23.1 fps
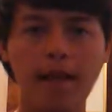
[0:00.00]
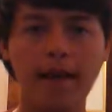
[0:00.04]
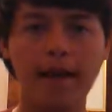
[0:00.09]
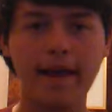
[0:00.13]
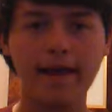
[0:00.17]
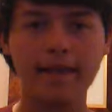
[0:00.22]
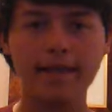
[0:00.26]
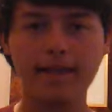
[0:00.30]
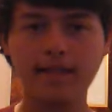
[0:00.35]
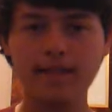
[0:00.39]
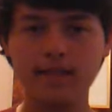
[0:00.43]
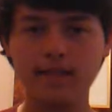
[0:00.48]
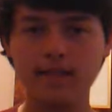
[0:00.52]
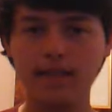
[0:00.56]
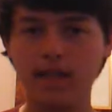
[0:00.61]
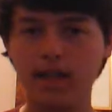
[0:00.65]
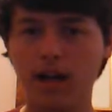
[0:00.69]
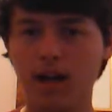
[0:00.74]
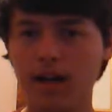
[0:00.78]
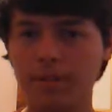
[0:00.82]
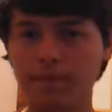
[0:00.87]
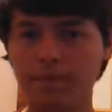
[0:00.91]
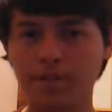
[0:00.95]
and this is
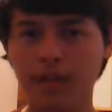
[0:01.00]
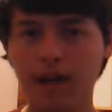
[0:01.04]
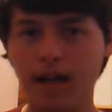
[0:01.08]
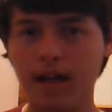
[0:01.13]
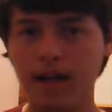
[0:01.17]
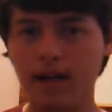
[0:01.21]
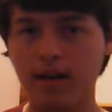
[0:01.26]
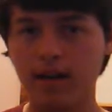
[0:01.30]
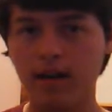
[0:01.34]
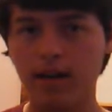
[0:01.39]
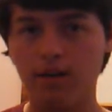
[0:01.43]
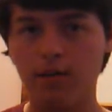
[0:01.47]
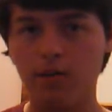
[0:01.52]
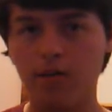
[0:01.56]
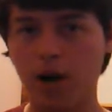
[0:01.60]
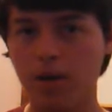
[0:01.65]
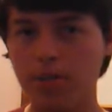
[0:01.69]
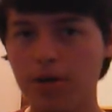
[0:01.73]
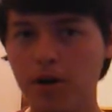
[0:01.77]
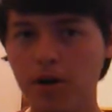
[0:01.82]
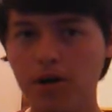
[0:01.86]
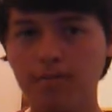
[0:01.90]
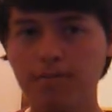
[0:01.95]
not
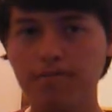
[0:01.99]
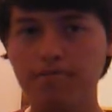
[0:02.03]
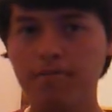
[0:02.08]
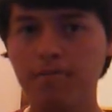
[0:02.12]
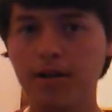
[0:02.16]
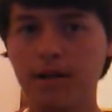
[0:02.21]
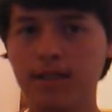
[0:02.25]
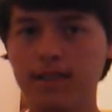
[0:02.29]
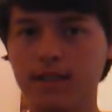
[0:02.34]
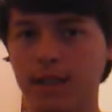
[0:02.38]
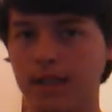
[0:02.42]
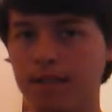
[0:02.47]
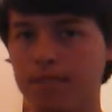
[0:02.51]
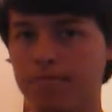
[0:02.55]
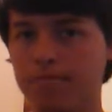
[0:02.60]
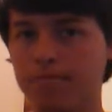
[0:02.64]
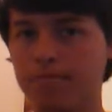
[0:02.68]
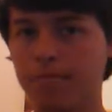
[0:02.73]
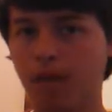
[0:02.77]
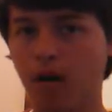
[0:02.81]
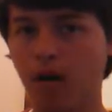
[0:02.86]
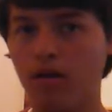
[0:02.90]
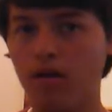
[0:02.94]
rubber, as I
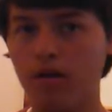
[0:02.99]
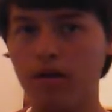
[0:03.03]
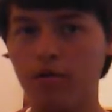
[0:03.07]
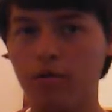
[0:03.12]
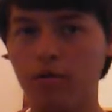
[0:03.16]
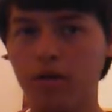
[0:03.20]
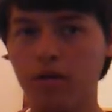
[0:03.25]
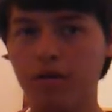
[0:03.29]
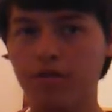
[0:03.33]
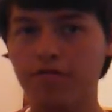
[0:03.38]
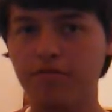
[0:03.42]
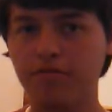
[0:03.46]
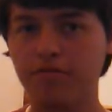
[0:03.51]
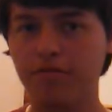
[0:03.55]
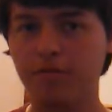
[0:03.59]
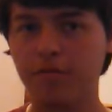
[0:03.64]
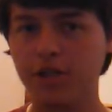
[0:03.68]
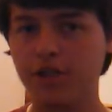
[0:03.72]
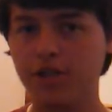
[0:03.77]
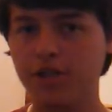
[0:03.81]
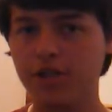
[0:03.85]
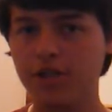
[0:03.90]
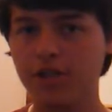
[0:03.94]
probably would have
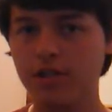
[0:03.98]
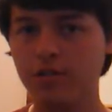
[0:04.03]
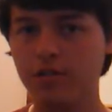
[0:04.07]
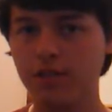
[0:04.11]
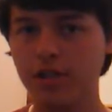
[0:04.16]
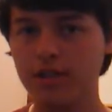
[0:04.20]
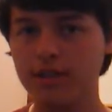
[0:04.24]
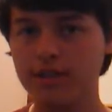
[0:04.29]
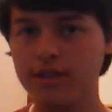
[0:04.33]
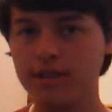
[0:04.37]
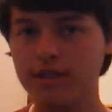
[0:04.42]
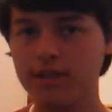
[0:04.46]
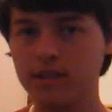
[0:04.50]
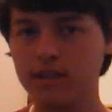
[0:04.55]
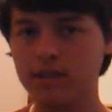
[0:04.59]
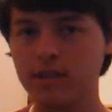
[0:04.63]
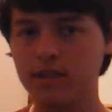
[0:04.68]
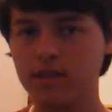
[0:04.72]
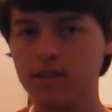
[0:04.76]
wished it was.